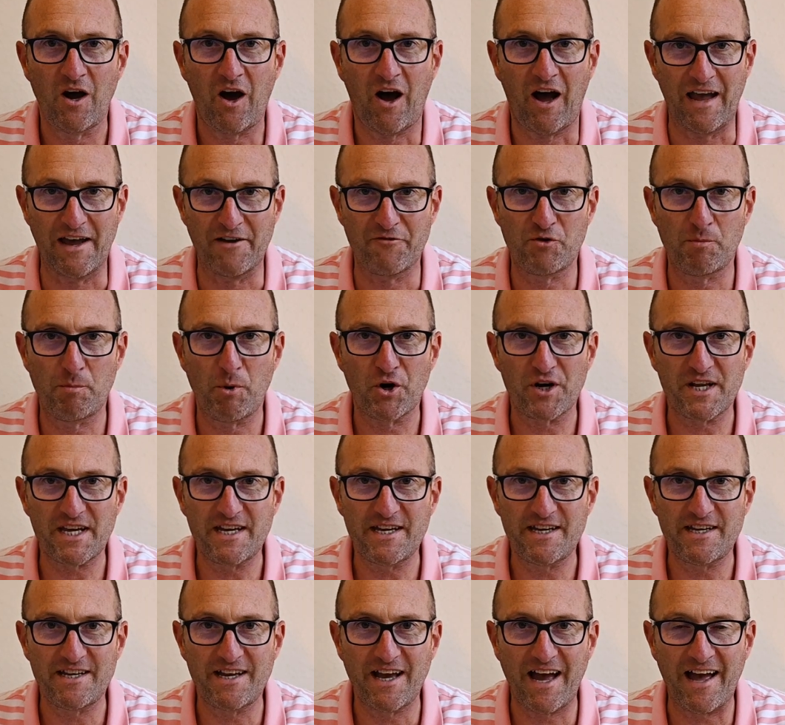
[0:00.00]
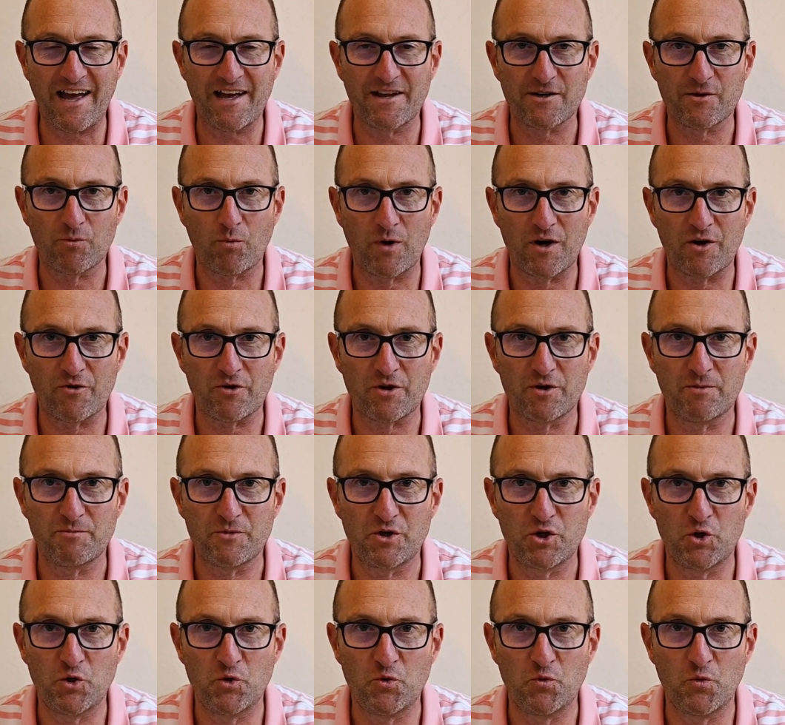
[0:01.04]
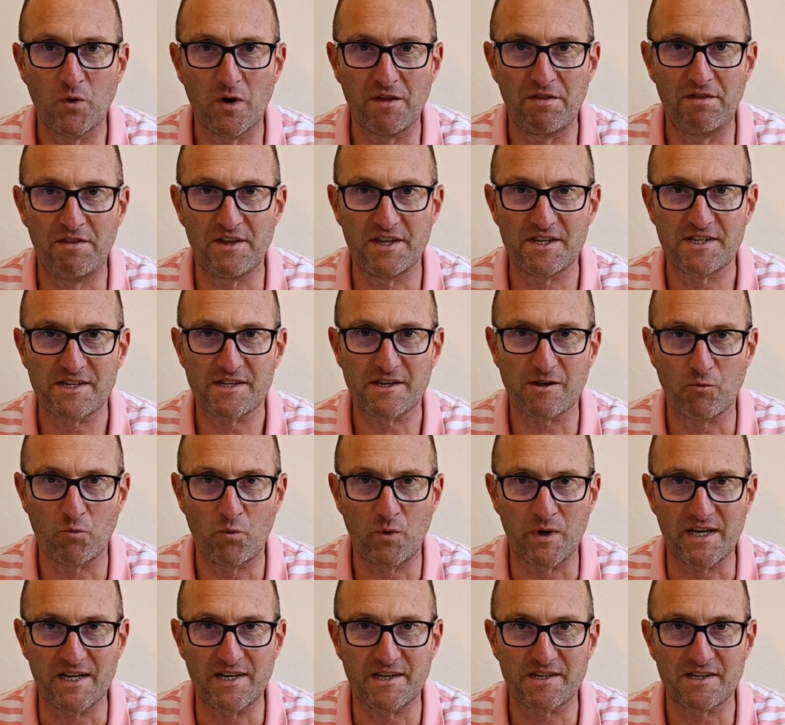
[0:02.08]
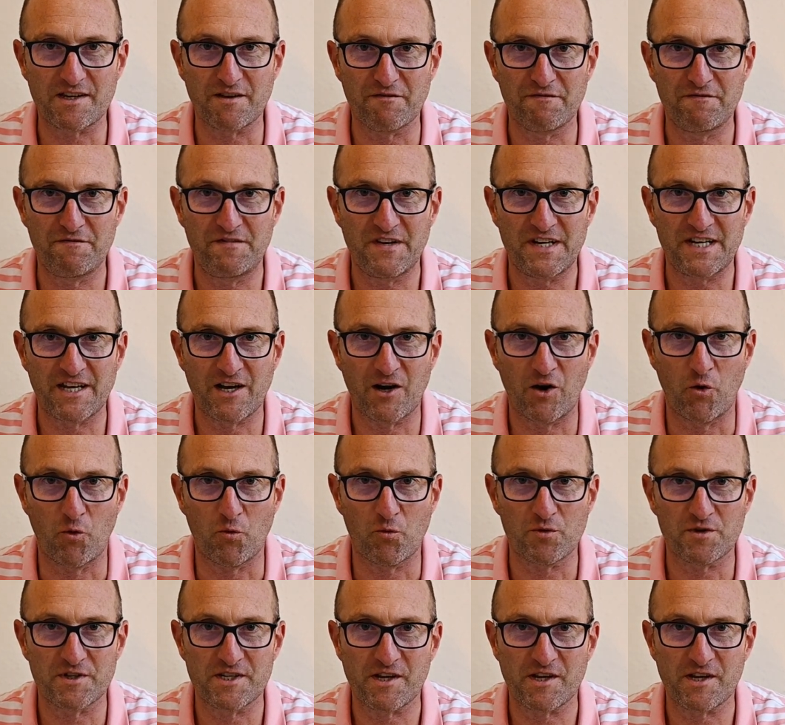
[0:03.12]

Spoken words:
Hi everybody and welcome to this week's video.